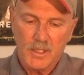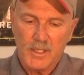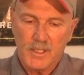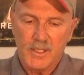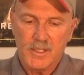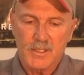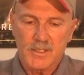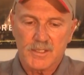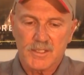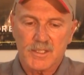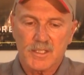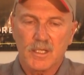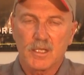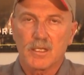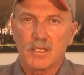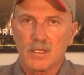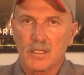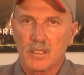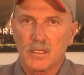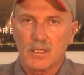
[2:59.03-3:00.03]
is
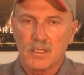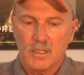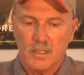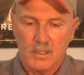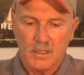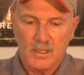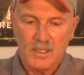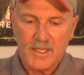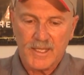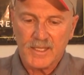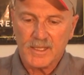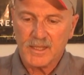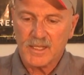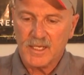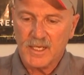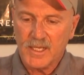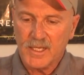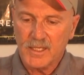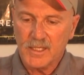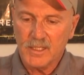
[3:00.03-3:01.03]

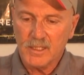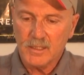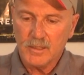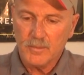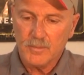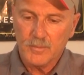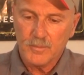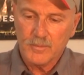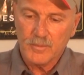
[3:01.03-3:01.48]
lanthanated,